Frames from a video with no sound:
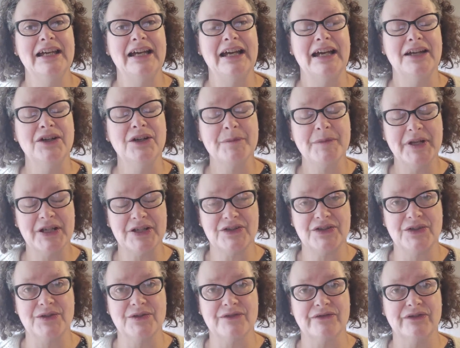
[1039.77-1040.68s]
I hope
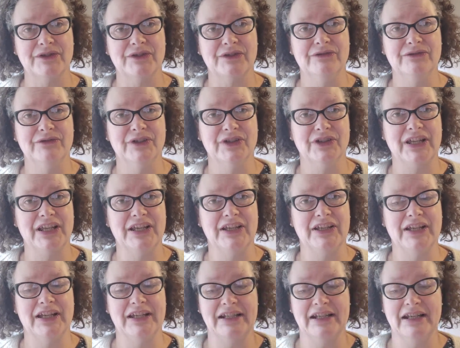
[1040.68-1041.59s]
that's useful for
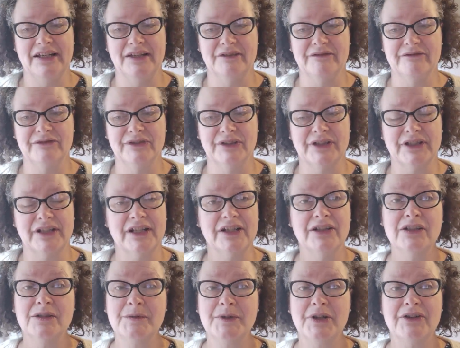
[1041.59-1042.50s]
you and helpful, and
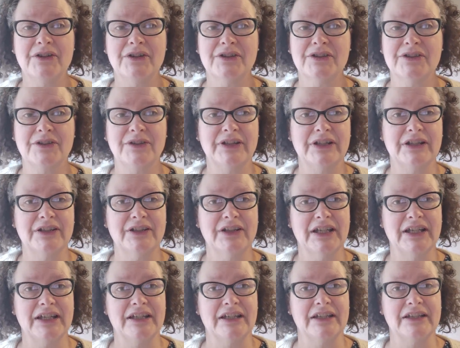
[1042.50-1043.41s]
I hope you're all doing
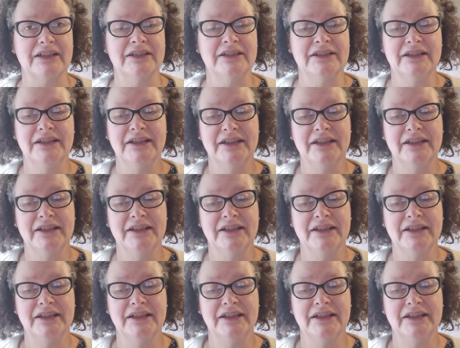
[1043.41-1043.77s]
okay.